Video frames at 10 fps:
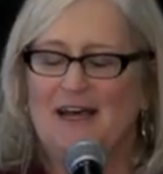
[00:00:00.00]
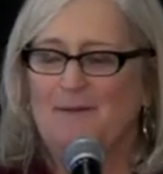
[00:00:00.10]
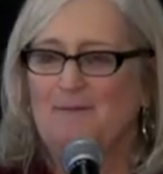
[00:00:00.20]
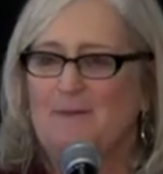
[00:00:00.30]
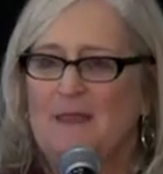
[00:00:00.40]

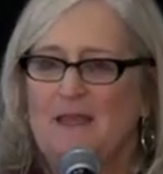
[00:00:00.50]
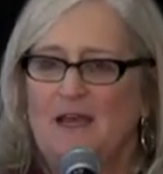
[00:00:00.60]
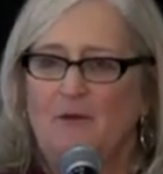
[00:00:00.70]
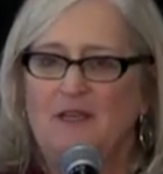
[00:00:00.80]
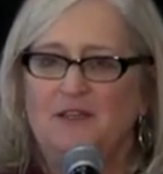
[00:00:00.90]
I
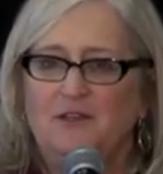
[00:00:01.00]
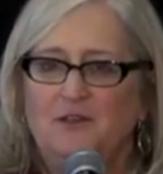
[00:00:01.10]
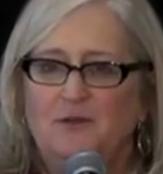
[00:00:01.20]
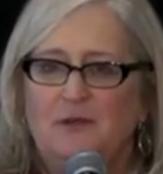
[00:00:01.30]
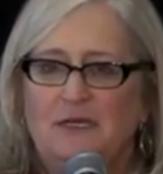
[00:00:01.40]
went
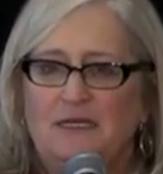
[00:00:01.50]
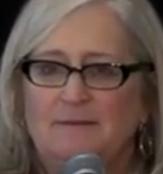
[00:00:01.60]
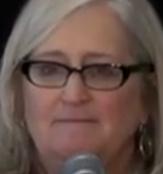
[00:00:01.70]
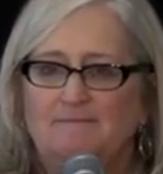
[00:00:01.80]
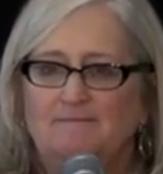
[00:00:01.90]
to
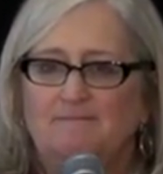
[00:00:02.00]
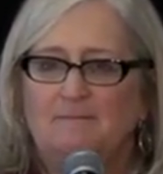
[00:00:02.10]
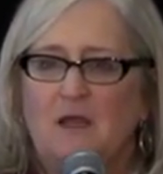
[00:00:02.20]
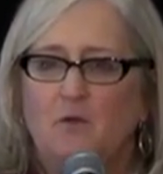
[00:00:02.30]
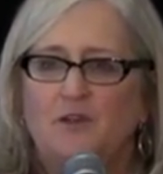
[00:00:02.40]

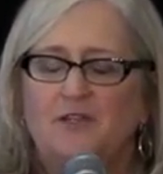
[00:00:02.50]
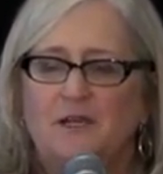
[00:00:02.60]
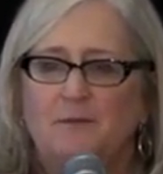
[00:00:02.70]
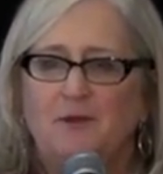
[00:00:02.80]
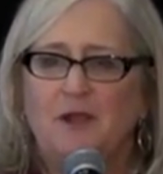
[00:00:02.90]
a
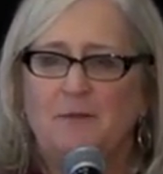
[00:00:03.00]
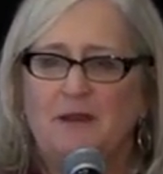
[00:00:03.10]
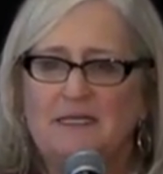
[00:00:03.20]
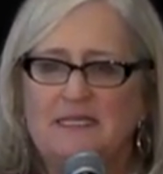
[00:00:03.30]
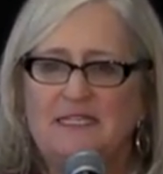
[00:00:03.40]
workshop put on
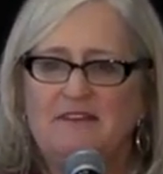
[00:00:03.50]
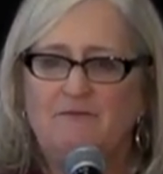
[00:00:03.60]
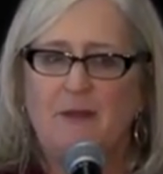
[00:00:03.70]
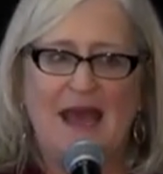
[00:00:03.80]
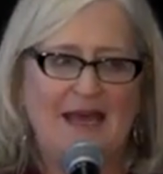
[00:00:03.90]
by
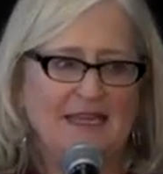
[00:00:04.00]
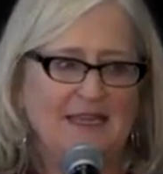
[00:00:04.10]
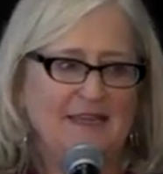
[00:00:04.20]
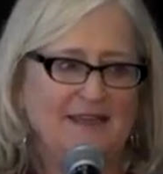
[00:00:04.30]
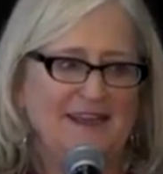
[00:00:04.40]
Steve
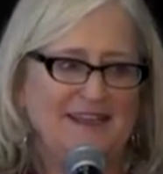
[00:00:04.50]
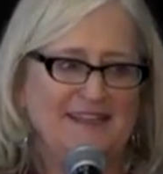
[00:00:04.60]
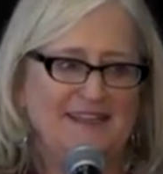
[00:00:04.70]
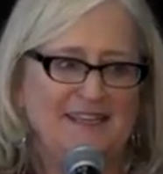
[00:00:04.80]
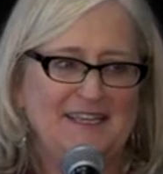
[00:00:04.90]
Patty at
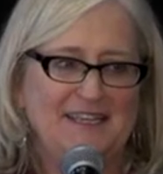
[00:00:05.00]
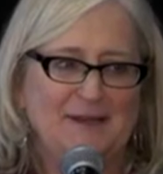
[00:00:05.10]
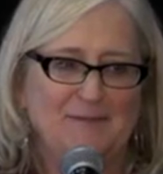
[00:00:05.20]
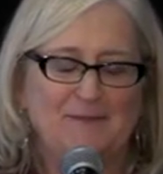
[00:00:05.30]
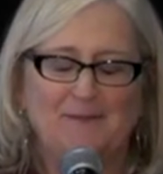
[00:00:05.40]

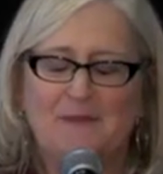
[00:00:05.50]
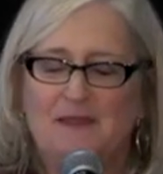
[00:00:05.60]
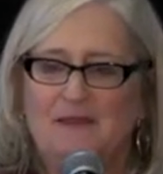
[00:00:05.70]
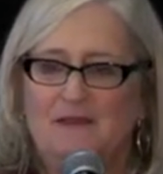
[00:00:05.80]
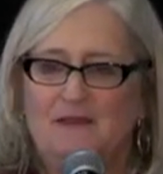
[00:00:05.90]
the
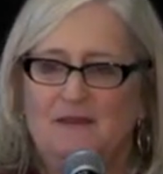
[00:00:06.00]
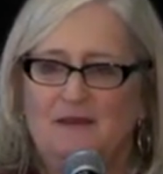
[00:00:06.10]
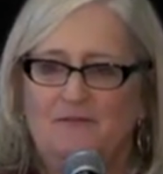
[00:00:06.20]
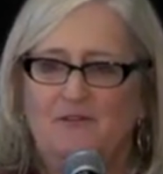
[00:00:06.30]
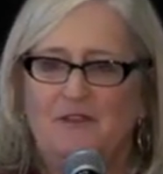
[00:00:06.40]

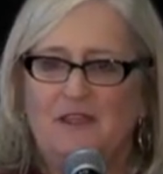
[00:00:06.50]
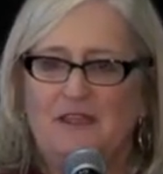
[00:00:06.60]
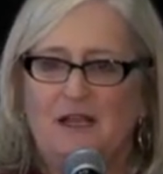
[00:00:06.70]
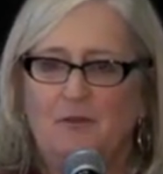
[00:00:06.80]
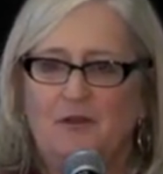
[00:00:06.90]
for
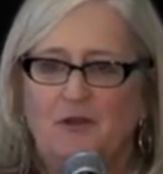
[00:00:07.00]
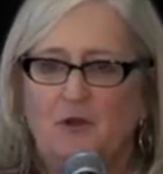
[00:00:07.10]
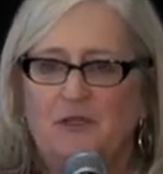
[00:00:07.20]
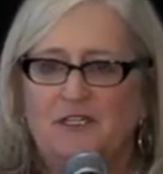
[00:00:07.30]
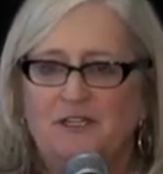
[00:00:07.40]
the Alberta
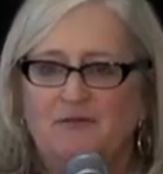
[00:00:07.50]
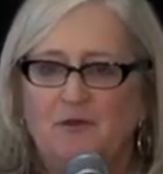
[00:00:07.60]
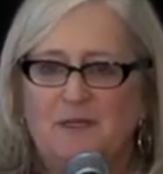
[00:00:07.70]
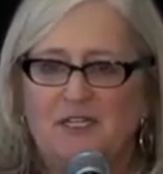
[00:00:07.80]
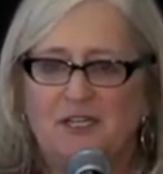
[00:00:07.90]
Coalition of
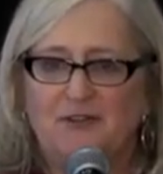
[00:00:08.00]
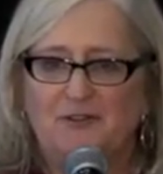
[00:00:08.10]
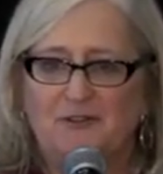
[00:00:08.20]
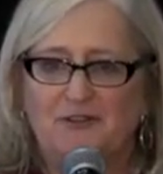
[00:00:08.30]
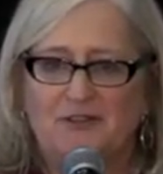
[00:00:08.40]
Women's
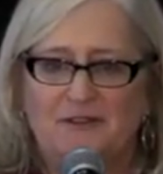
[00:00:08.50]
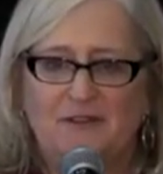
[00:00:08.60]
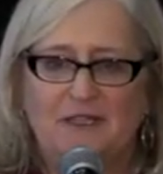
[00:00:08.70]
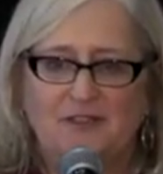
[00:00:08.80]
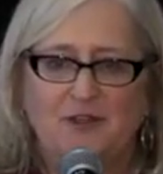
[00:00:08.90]
Shelters
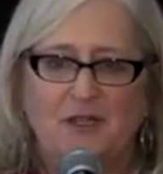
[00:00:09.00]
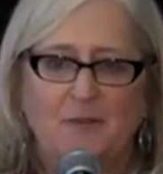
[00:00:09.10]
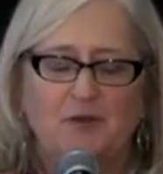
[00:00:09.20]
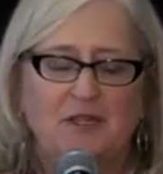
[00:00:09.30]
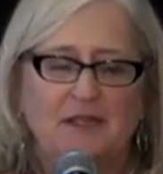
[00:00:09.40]
yesterday
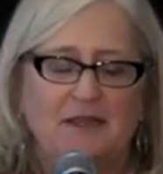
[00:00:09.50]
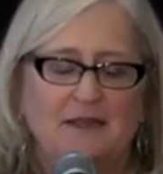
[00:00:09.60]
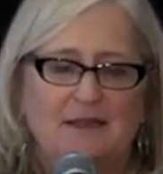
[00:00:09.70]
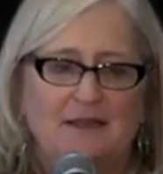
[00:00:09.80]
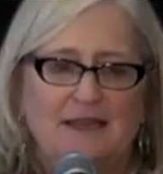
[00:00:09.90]
morning,
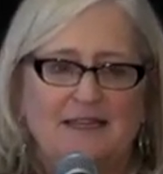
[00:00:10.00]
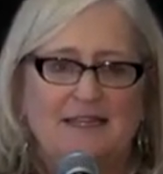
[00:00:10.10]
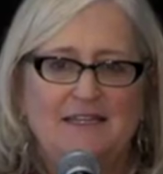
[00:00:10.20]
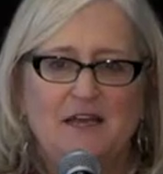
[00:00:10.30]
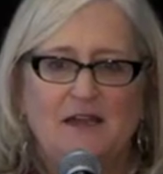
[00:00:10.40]
and
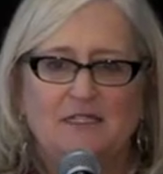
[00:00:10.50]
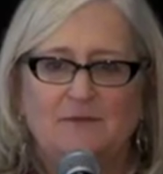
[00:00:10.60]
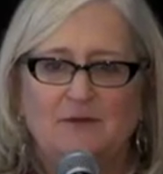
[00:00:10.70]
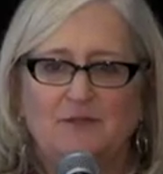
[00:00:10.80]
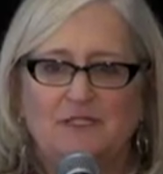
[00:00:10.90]
he talked
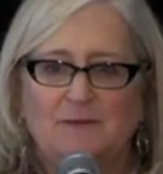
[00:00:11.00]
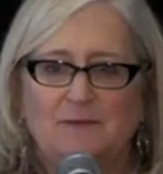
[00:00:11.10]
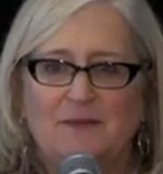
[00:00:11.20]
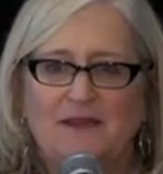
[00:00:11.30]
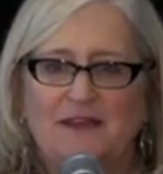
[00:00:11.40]
about
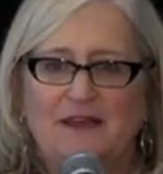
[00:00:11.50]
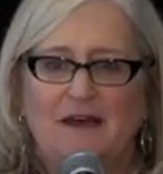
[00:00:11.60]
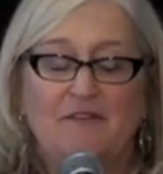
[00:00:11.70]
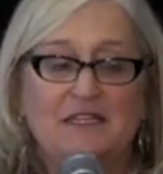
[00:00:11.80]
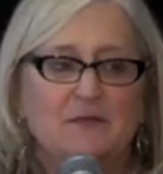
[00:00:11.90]
some
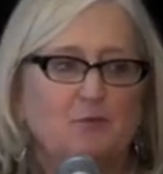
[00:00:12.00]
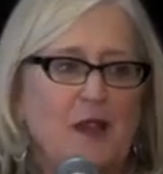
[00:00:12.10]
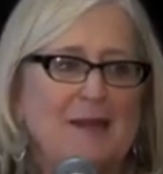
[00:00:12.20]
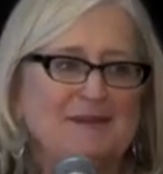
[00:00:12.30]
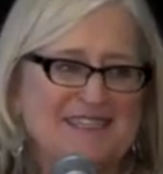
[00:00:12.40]
of his
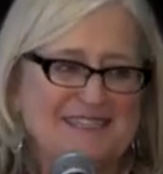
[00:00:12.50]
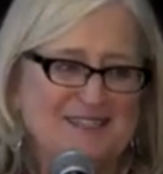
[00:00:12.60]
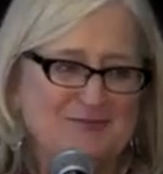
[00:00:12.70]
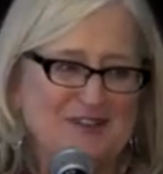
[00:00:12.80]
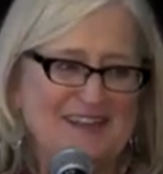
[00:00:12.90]

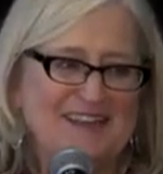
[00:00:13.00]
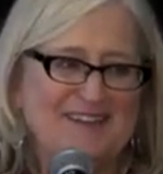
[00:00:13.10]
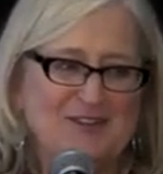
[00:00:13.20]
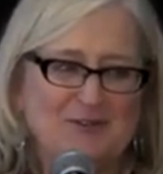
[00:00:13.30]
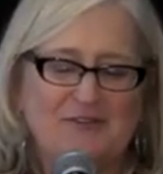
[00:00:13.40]
premises
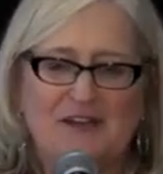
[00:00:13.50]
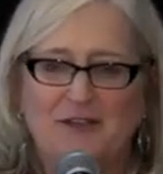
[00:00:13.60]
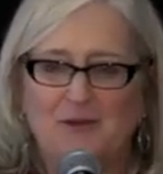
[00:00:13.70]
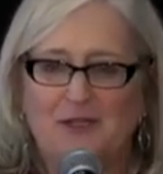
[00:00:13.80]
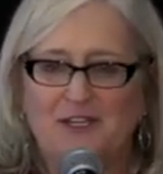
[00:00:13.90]
related to
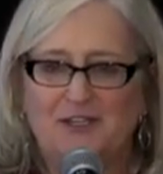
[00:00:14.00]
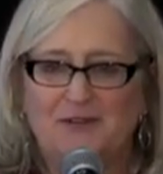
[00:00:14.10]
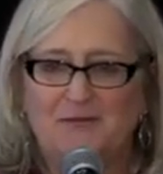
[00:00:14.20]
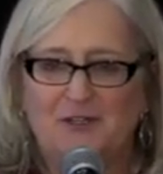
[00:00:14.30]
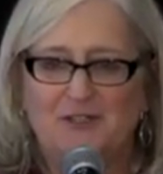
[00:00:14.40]

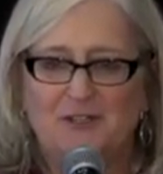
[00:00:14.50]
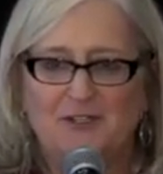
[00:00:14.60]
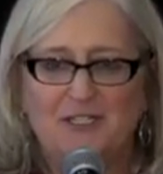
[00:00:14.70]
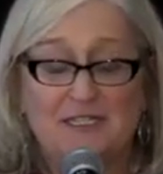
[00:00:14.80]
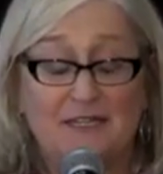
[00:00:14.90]
evaluation, which
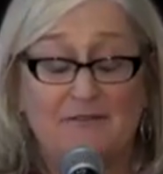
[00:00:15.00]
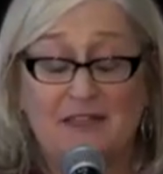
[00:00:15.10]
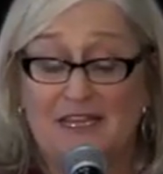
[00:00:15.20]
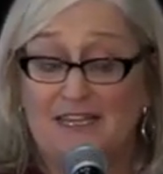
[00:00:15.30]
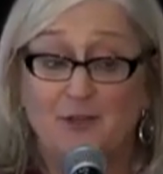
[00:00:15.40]
are just
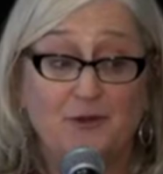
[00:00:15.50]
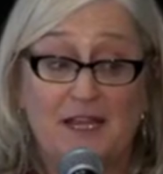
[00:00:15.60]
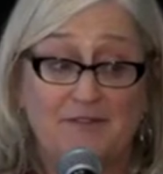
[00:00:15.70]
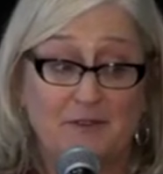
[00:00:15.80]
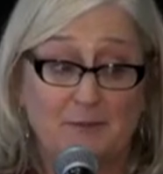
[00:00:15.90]
lovely, and I don't
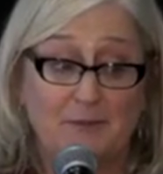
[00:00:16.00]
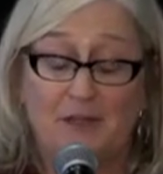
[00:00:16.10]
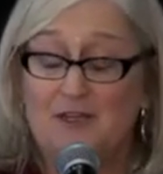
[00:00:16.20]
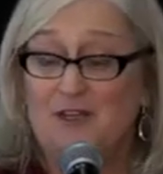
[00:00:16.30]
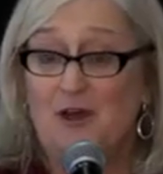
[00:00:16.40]
have them
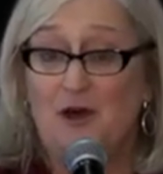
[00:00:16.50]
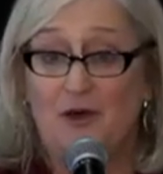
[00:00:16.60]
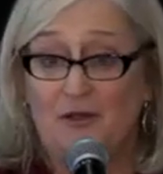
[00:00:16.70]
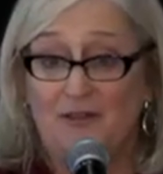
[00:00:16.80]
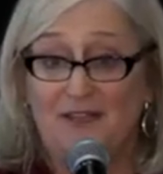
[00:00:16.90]

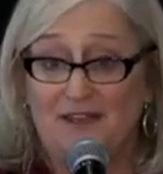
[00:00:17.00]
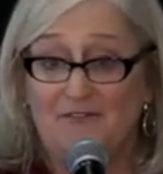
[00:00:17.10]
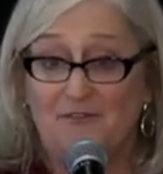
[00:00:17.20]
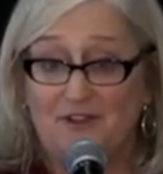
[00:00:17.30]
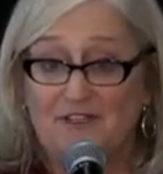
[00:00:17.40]
all
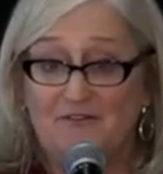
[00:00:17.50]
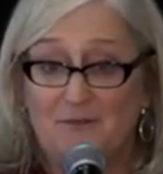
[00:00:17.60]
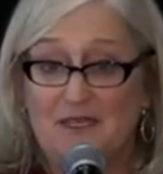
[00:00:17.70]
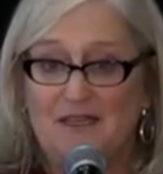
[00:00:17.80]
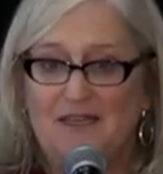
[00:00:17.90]
in front of
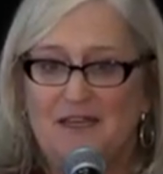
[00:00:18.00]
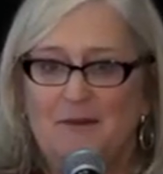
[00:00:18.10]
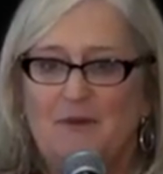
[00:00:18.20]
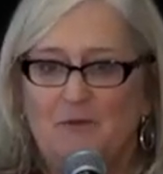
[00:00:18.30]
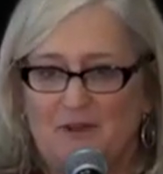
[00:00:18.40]
me,
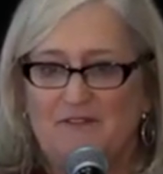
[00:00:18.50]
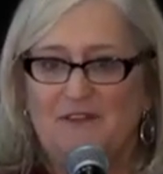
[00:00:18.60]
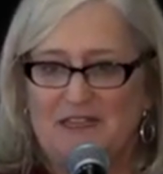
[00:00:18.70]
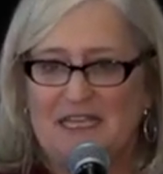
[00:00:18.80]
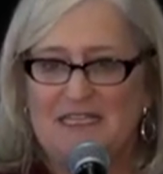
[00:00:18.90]
but one of
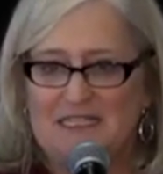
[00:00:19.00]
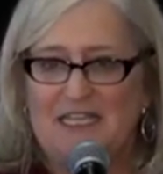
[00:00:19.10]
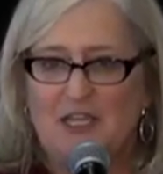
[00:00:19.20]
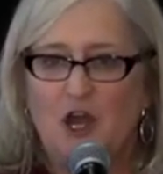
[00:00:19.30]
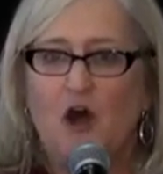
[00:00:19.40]
the things
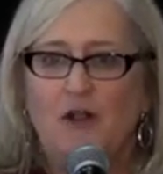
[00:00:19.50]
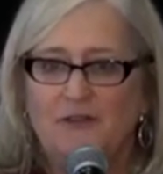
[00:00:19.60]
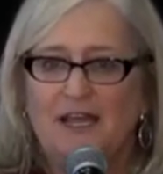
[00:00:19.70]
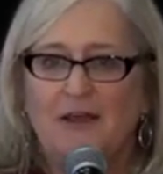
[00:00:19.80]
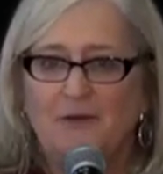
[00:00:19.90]
he
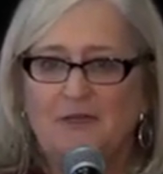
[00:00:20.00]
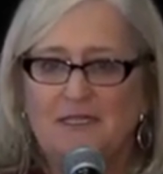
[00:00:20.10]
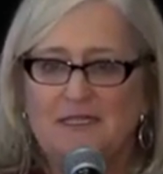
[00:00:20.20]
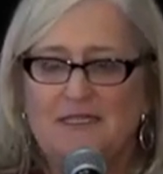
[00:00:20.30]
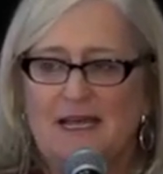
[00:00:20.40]
called out
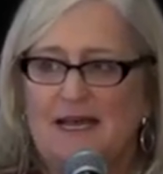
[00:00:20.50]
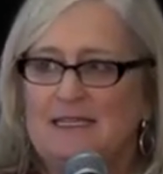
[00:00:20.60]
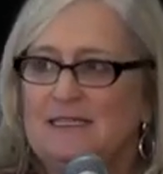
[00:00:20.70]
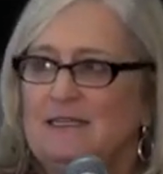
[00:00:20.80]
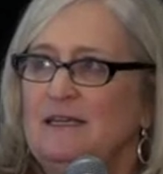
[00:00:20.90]
is
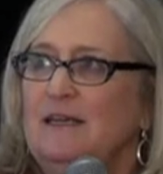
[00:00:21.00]
that